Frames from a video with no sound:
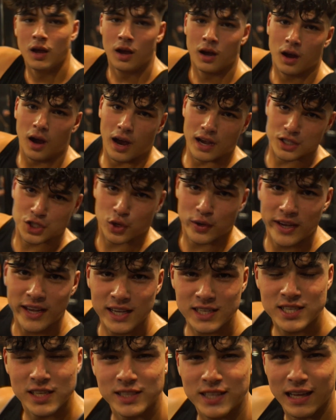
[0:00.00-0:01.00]
Alright, so
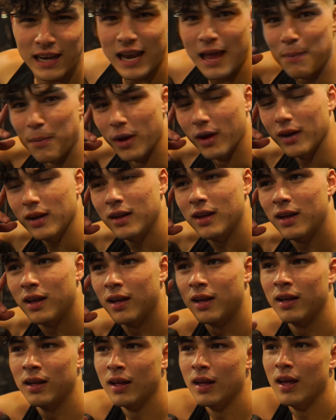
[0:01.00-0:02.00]
here's the dilemma
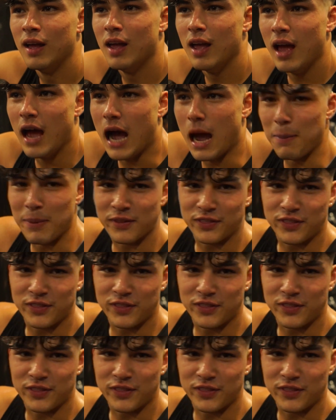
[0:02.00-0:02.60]
I've been